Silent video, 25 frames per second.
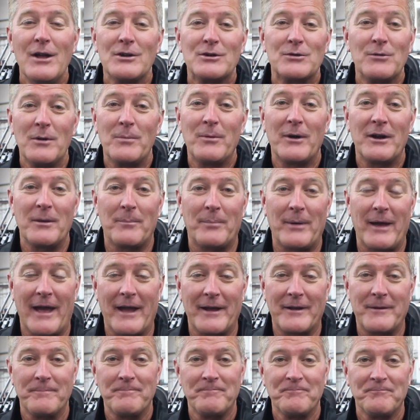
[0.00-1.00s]
So we bring it
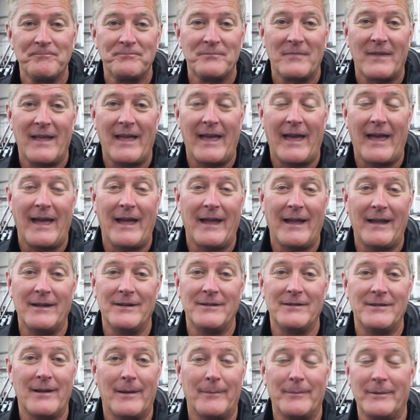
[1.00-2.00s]
back,
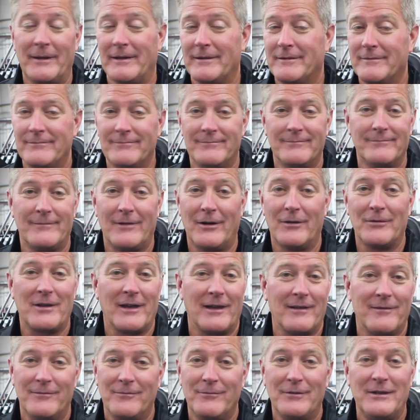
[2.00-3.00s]
and I'm like,
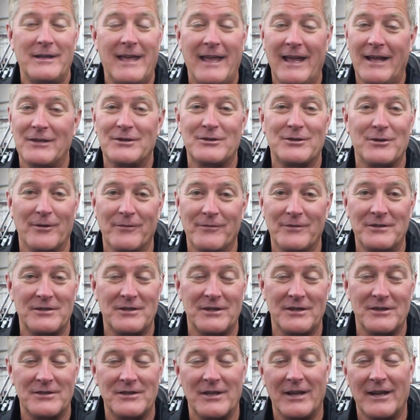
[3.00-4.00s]
okay, we can't
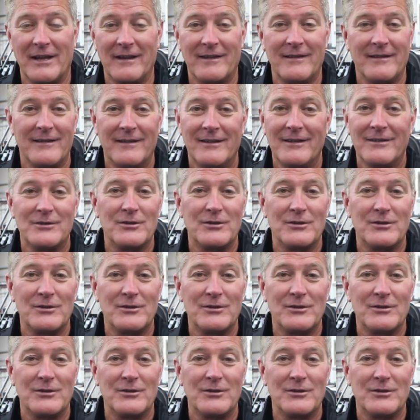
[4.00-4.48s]
service this thing.